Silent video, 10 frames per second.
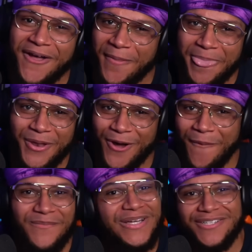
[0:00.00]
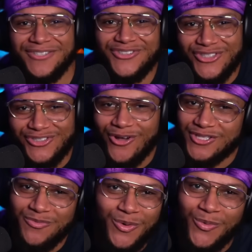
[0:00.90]
you know, the Saucy
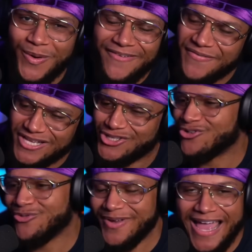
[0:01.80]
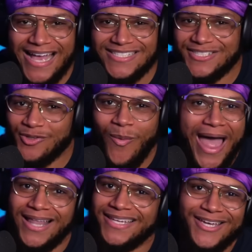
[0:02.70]
Woo adventure reactions a
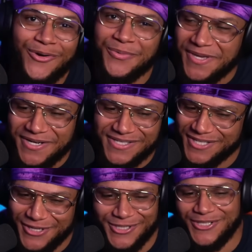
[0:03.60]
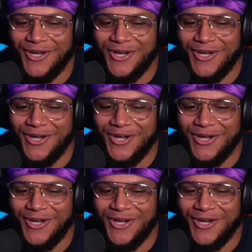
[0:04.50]
while ago, years and years ago.